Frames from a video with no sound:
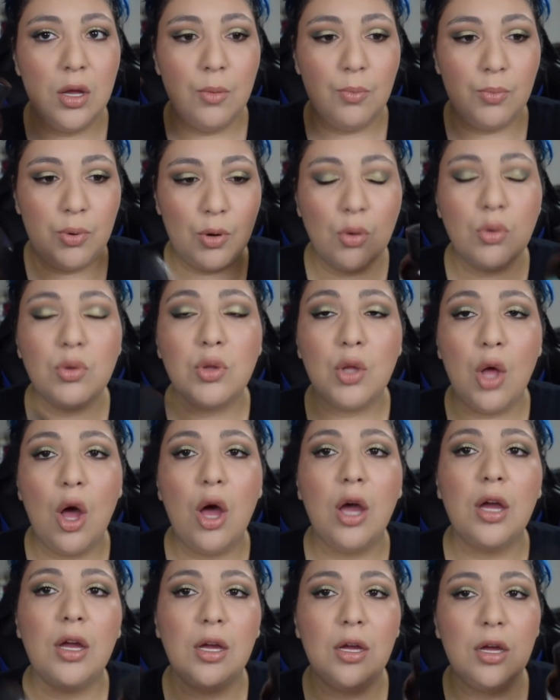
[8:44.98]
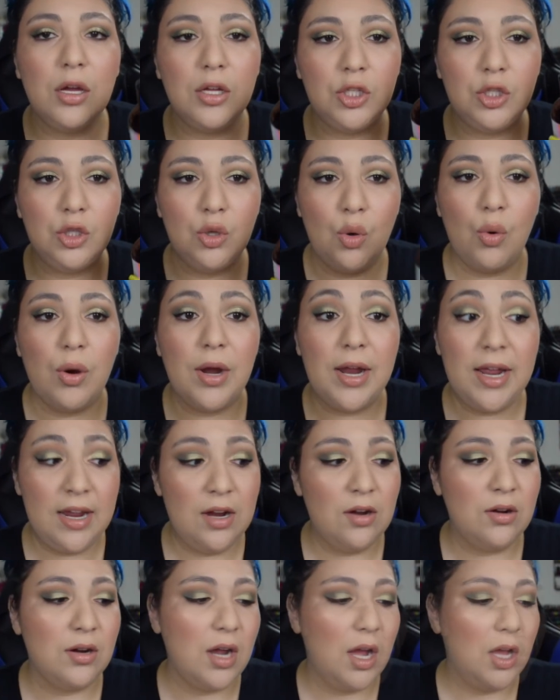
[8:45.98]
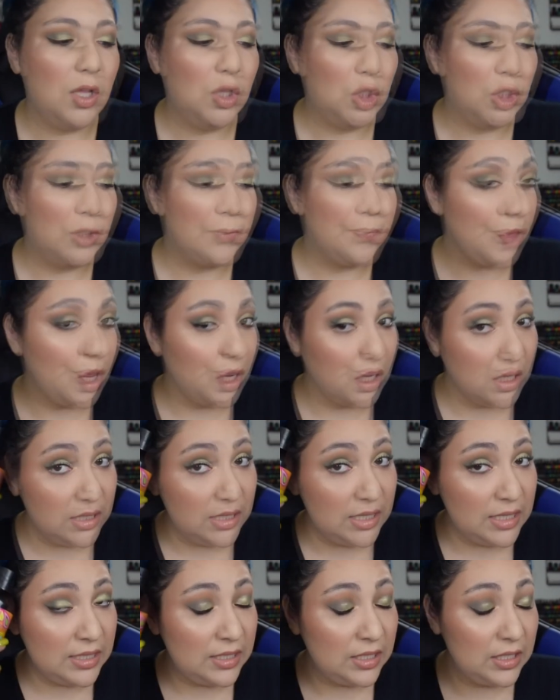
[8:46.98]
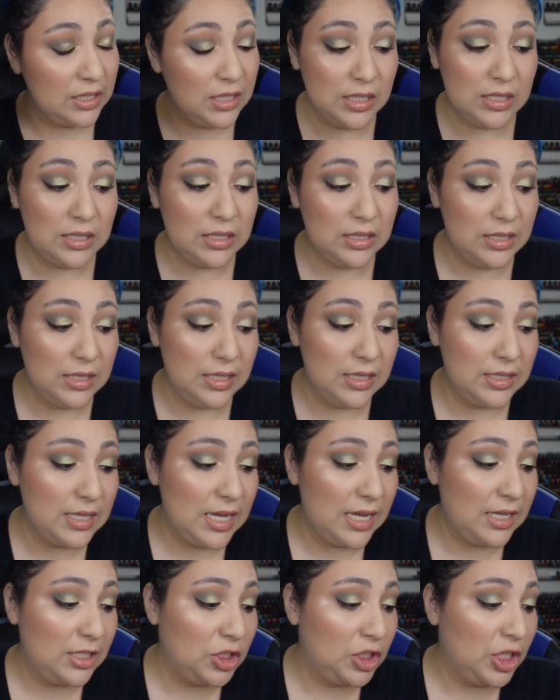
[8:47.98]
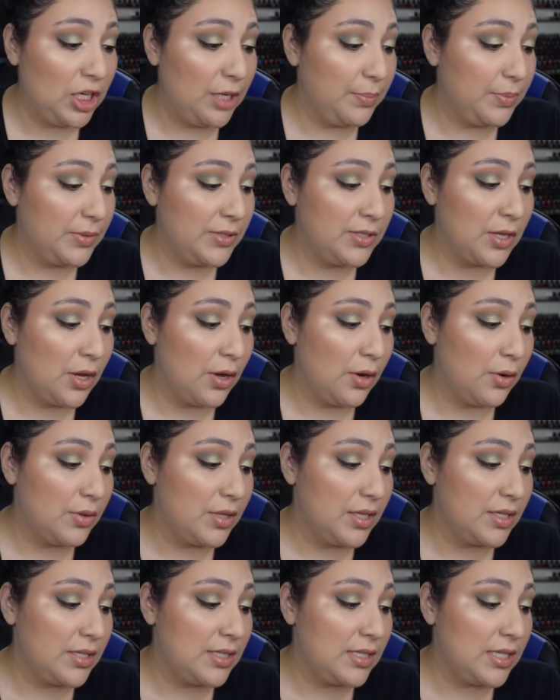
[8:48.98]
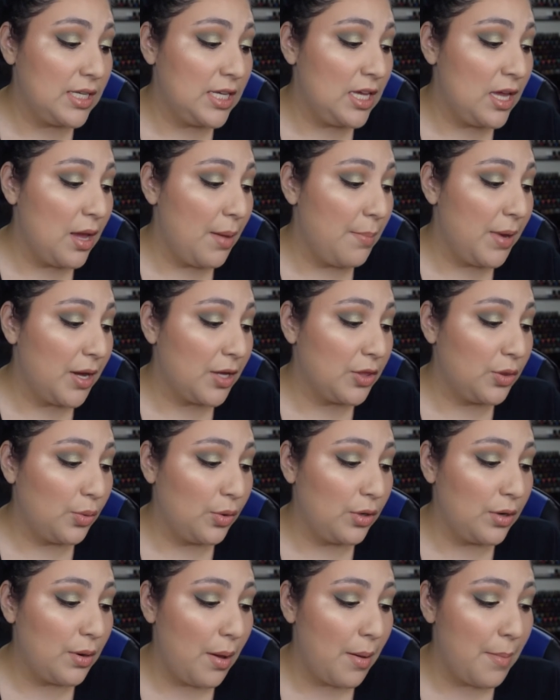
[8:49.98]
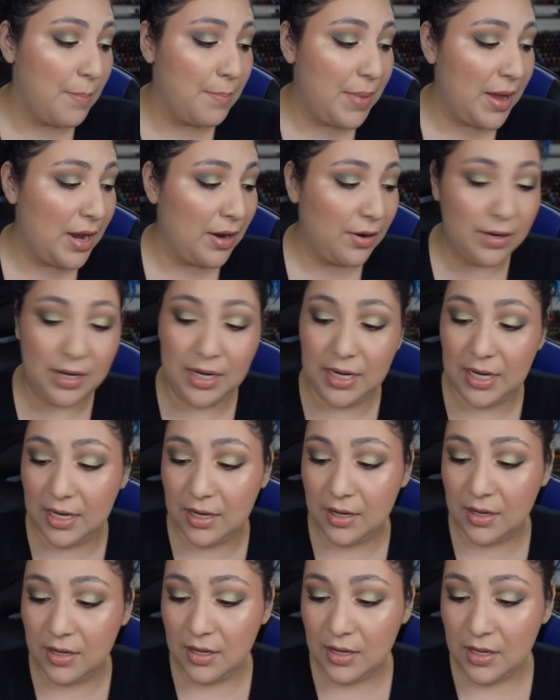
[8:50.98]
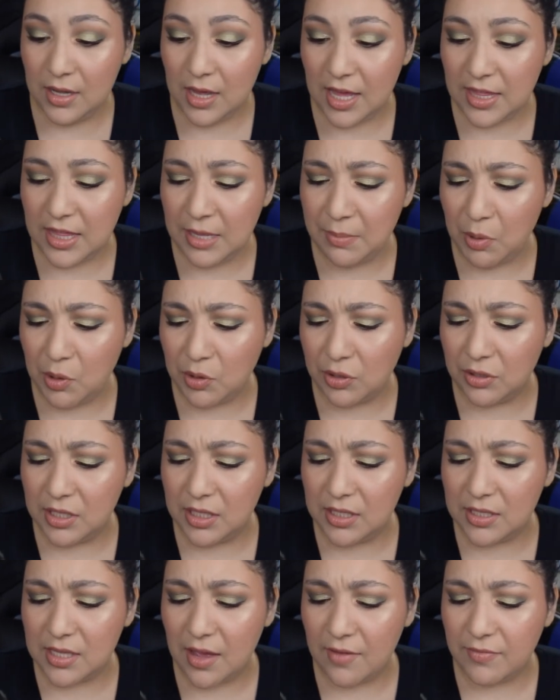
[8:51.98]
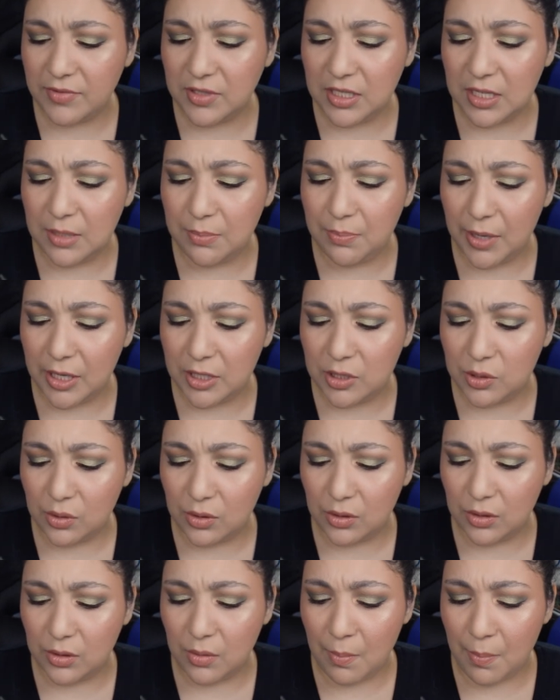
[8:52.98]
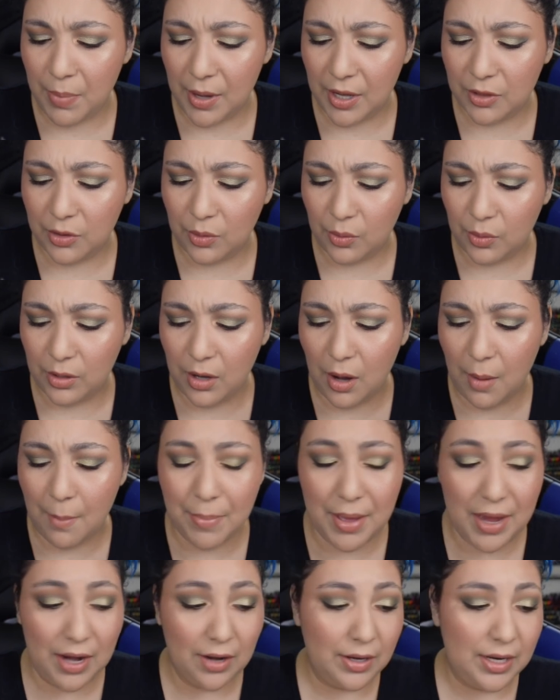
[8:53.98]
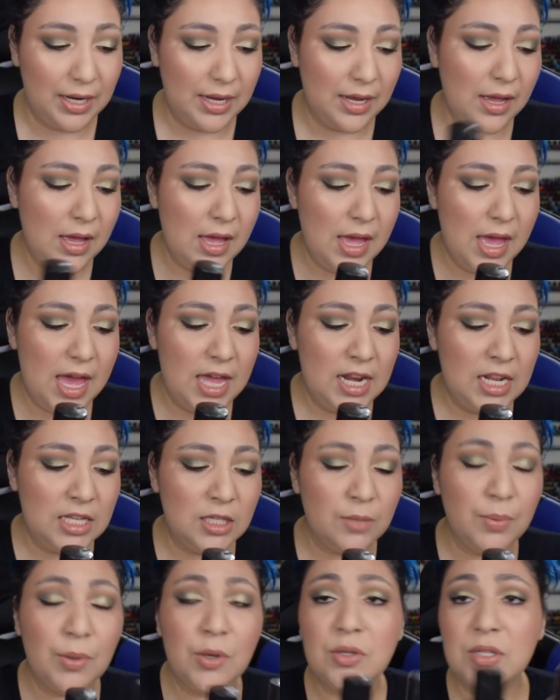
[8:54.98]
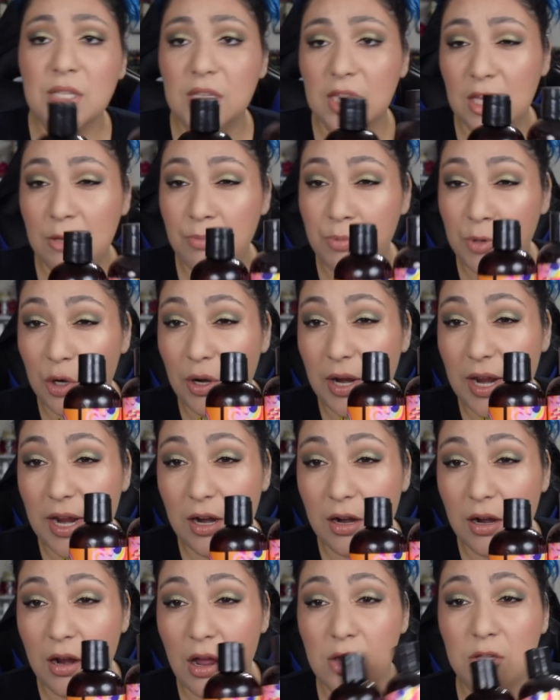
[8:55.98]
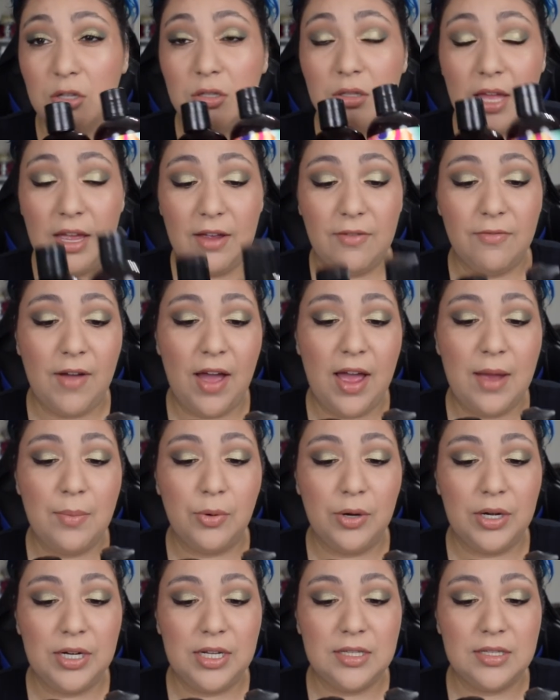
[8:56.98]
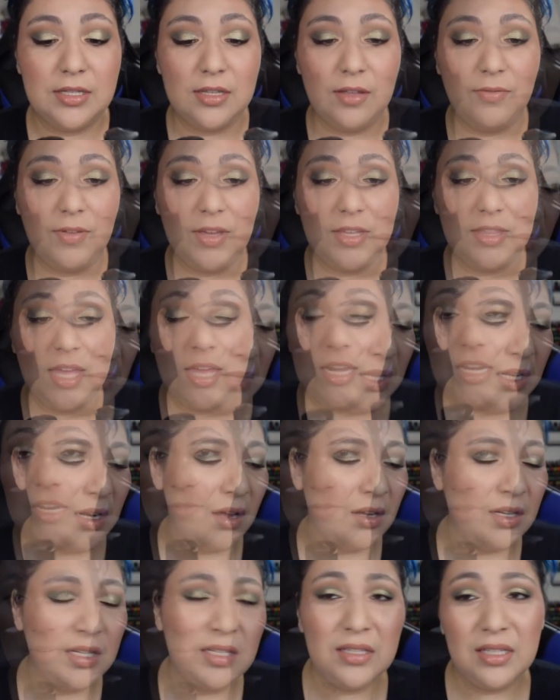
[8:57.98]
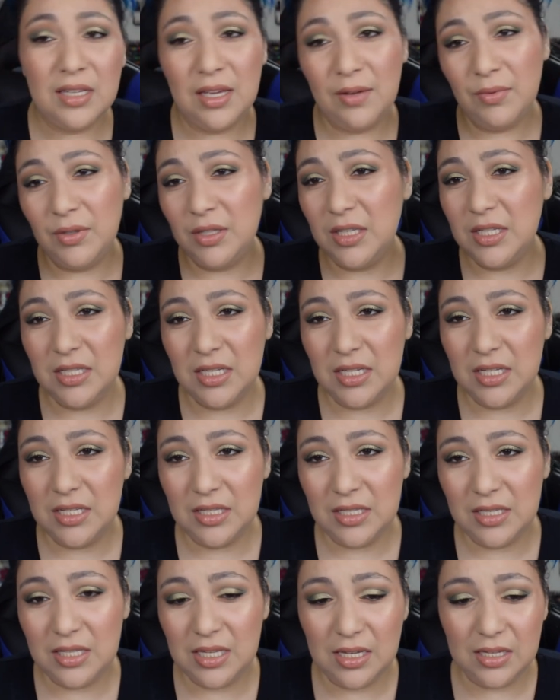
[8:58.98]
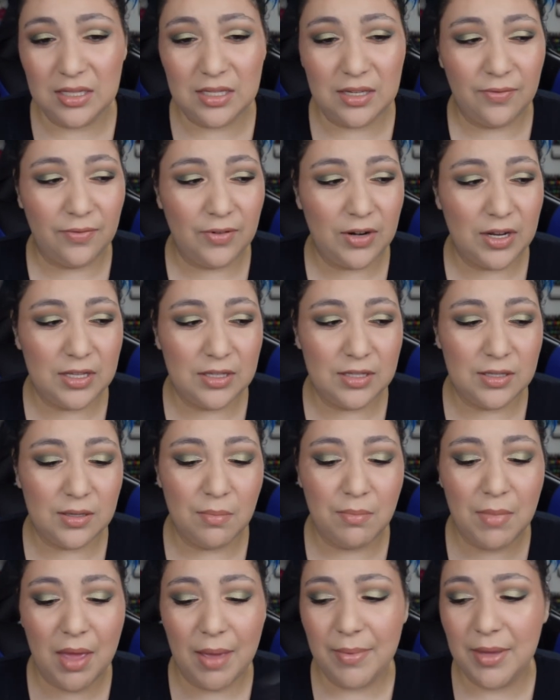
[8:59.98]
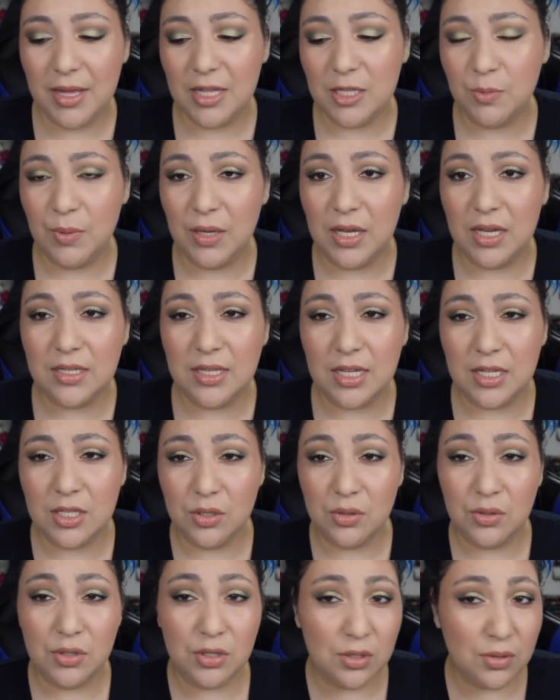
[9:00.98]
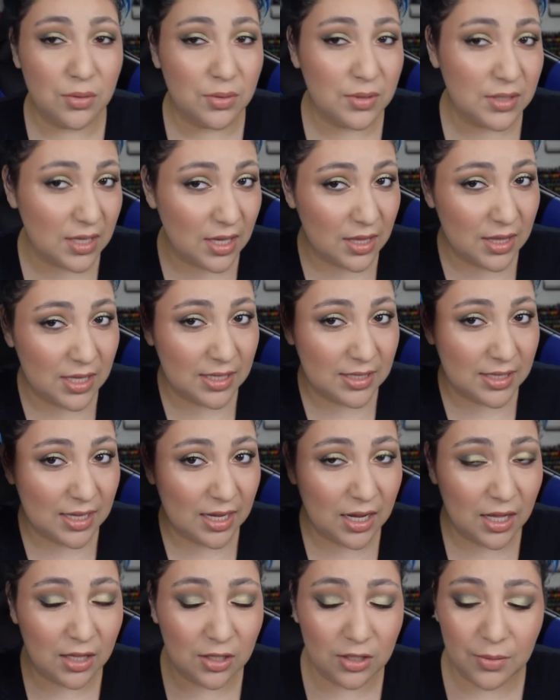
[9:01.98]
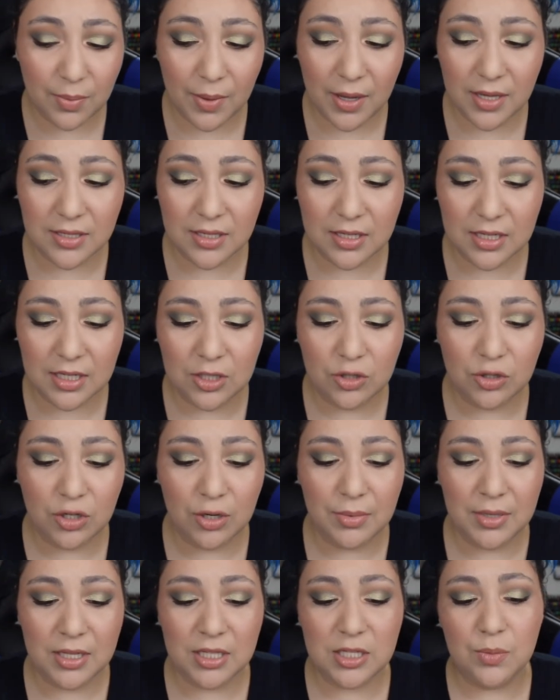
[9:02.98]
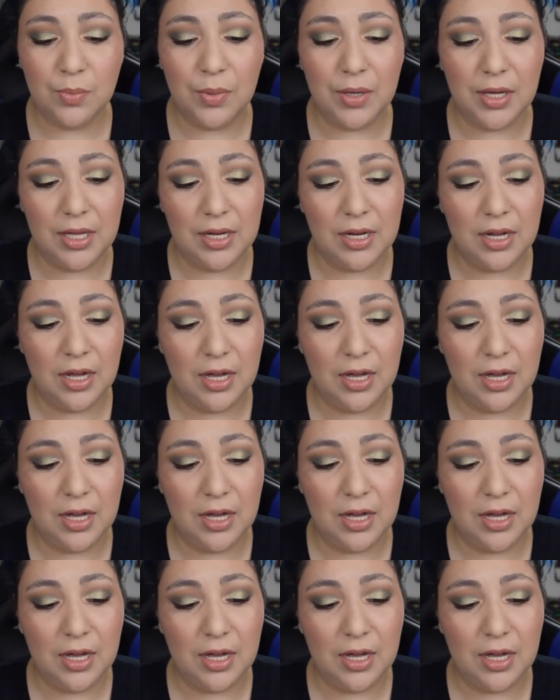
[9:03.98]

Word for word: prolong your hair color because this this this ain't cheap so the sea buckthorn berry I think both of these have sea buckthorn, buckthorn berry. And it's supposed to keep your hair color like vibrant and stuff like that. And mm-hmm. honestly, I really didn't see a difference. And maybe it's because I do use these like color depositing treatments, but